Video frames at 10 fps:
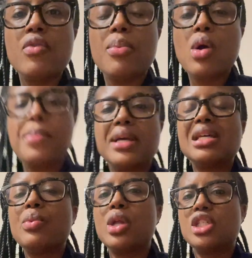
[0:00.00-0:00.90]
report because
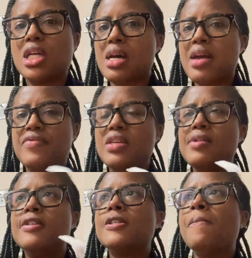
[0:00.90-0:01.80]
I want to check
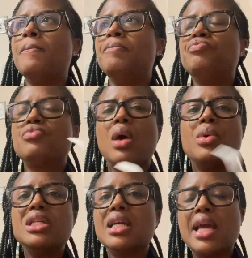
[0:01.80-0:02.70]
IVs. I
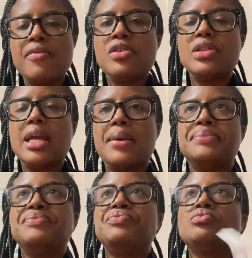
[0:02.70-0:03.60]
want to check everything.
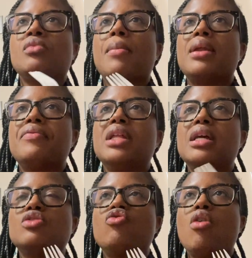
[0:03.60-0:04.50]
But I feel like
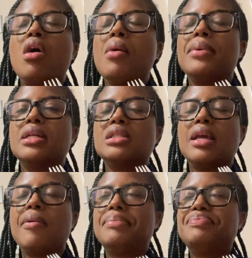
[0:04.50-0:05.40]
it's wrong, but it's
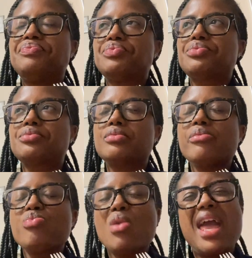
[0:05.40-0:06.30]
like
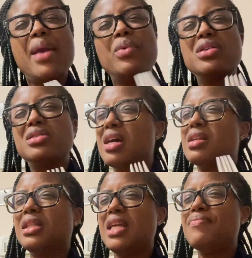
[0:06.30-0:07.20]
I hate when just kind
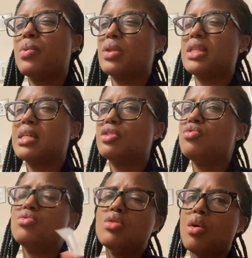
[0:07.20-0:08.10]
of leave me with things you
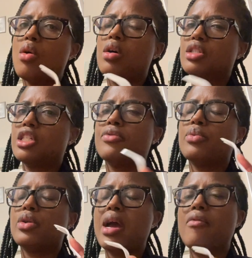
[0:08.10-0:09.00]
know all shift
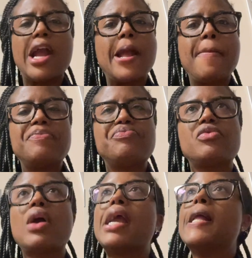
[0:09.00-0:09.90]
were not right,
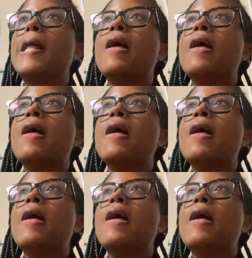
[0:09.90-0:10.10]
right?